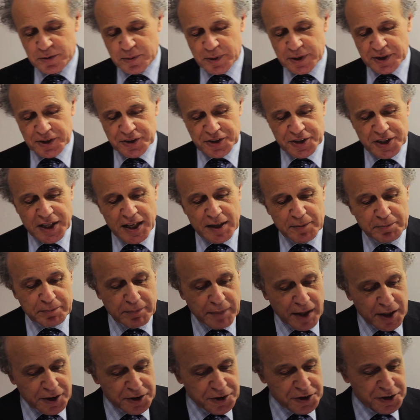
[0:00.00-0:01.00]
words,
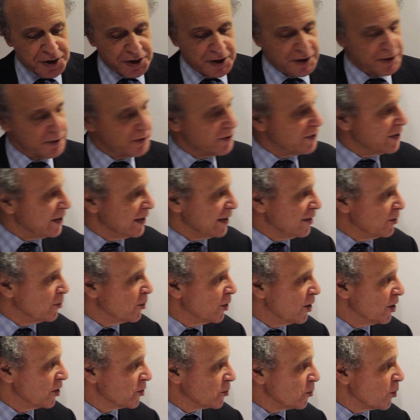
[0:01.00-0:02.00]
most of the
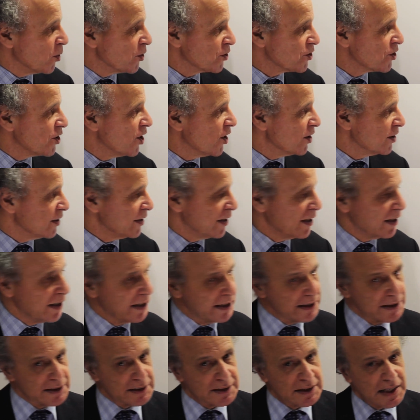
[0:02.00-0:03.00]
world was
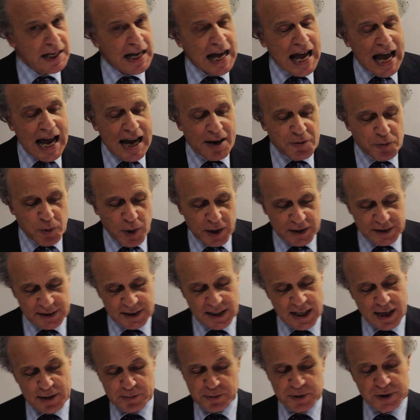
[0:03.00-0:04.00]
colonized at one
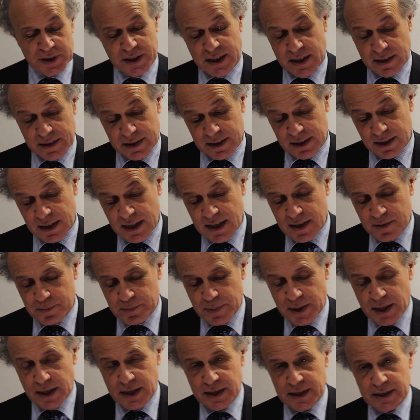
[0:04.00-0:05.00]
time or another
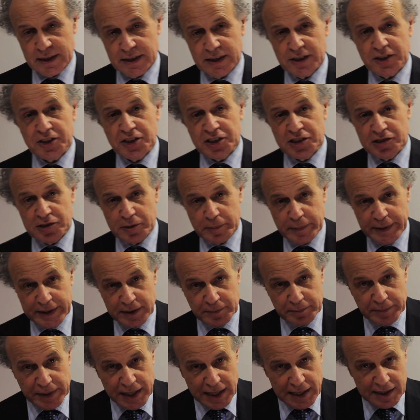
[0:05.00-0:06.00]
by
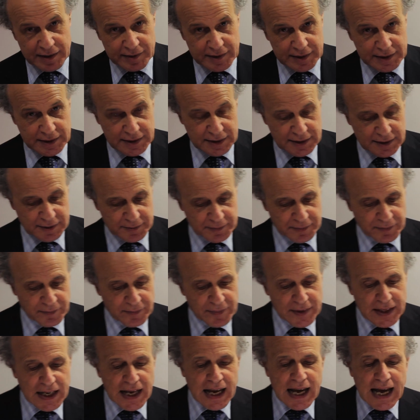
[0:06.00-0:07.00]
European powers.
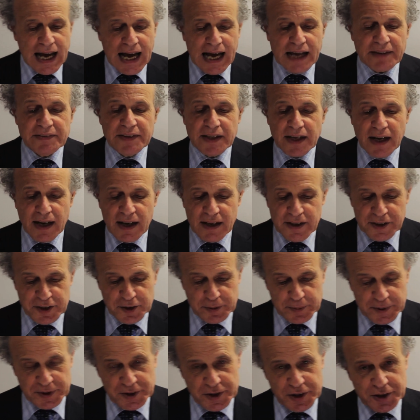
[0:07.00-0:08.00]
And the
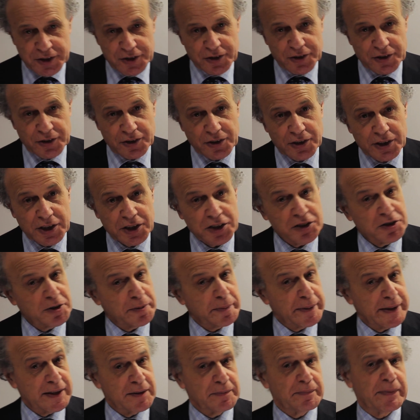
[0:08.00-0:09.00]
argument is that the
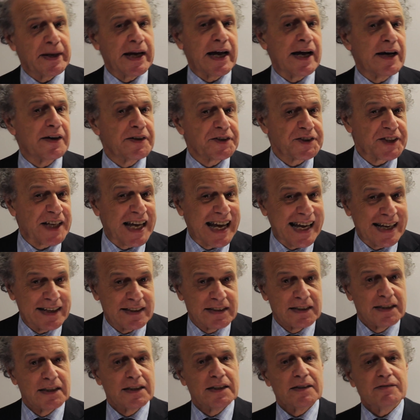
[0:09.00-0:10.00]
European powers
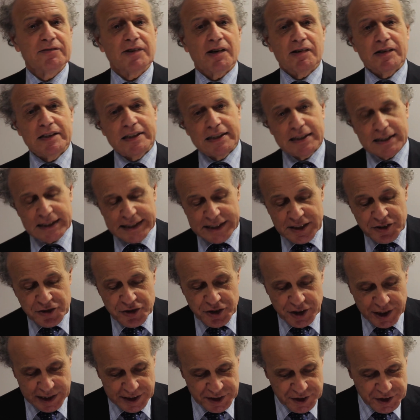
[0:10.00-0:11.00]
had very little
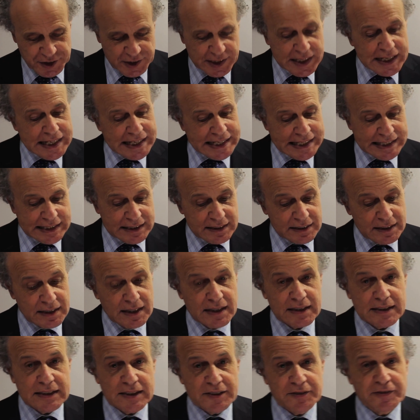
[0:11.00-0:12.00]
interest in
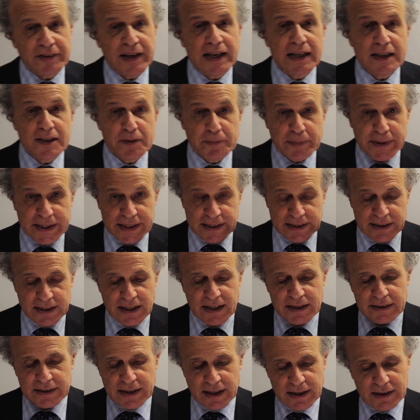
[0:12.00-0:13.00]
developing
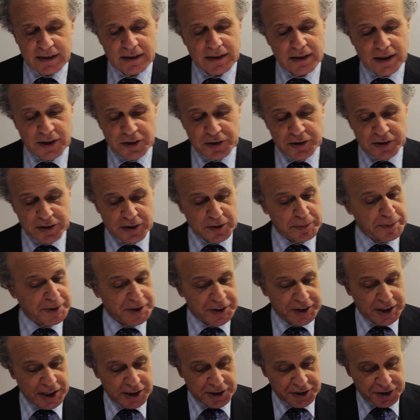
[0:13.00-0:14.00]
their colonial
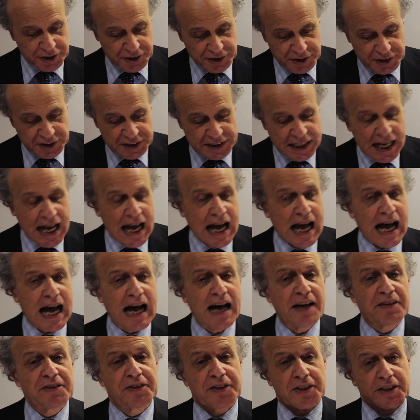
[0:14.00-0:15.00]
possessions
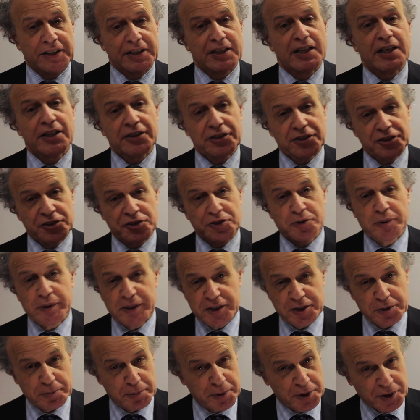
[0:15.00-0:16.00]
other than to
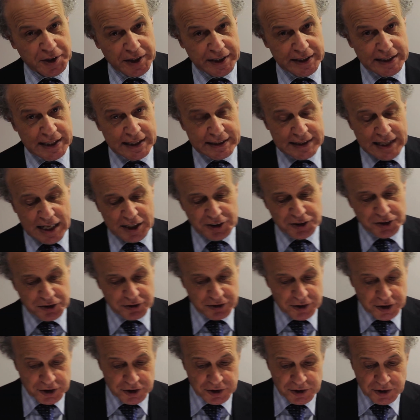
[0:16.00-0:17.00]
exploit their natural
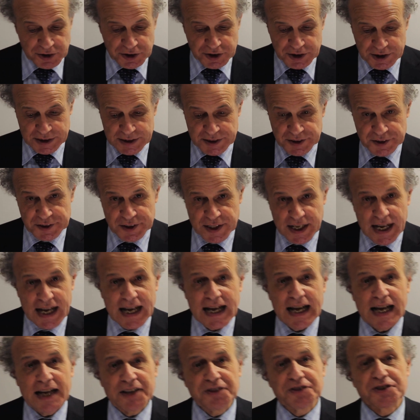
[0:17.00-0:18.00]
resources.
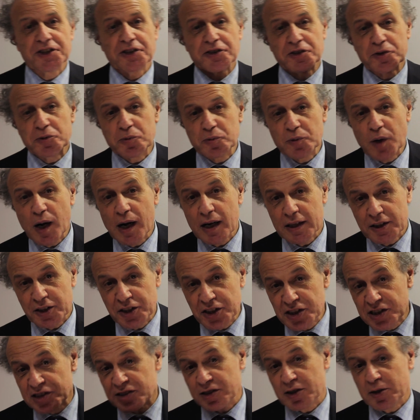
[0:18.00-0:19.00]
And so that while
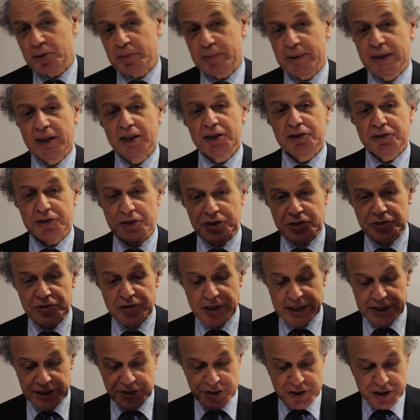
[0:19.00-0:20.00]
Europe grew
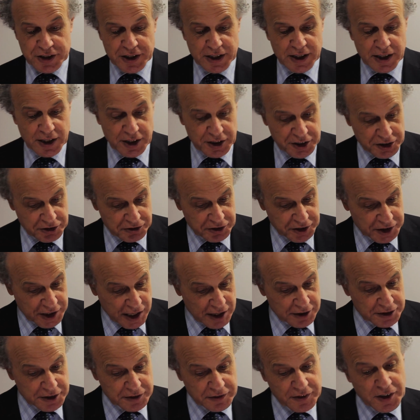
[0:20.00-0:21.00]
rich as a
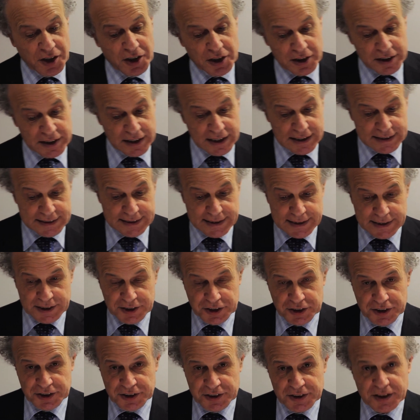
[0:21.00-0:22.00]
result of
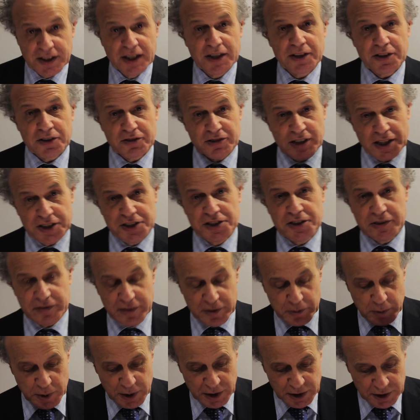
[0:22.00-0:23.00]
colonization, the rest of
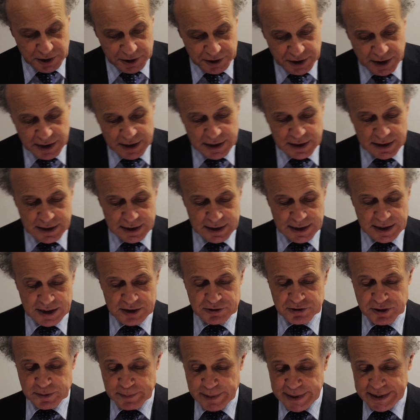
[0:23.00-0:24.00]
the world
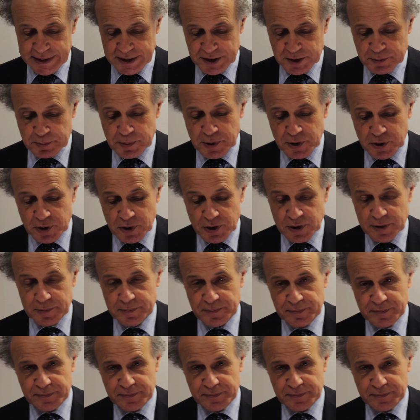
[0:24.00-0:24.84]
remained poor.